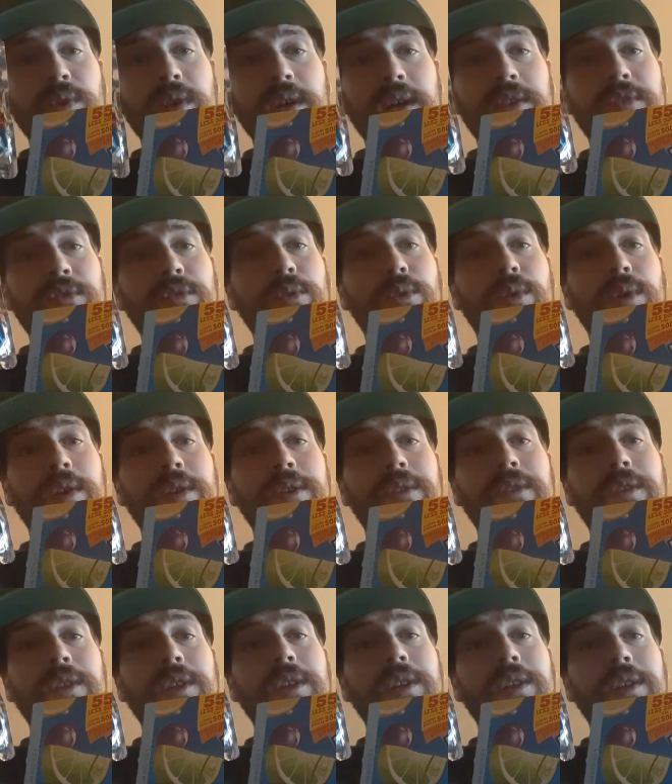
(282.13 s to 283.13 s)
guys on
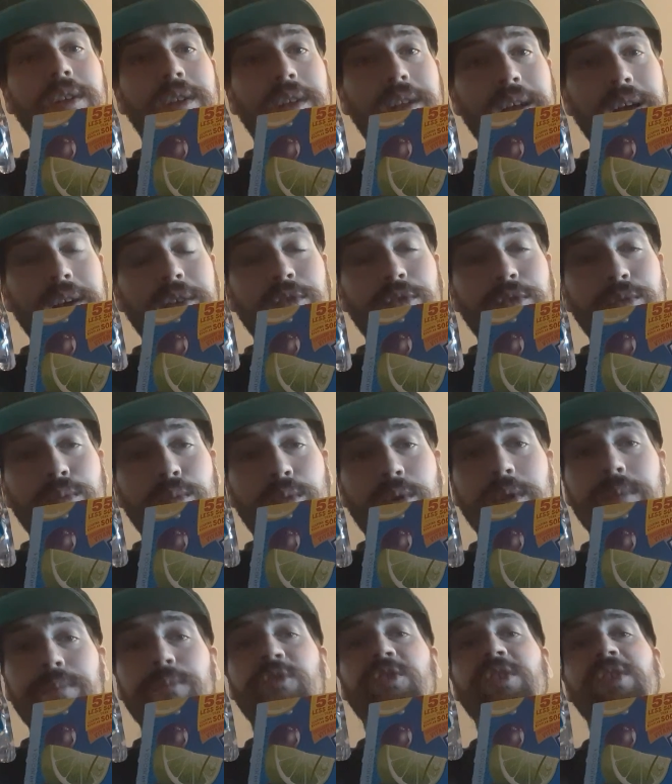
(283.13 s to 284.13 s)
the next
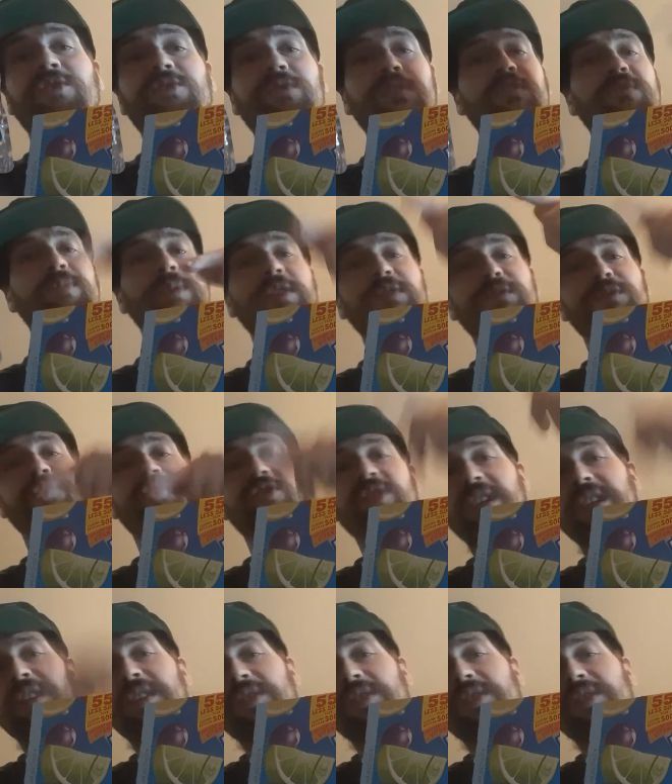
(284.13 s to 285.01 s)
one. Check Search Box for Jay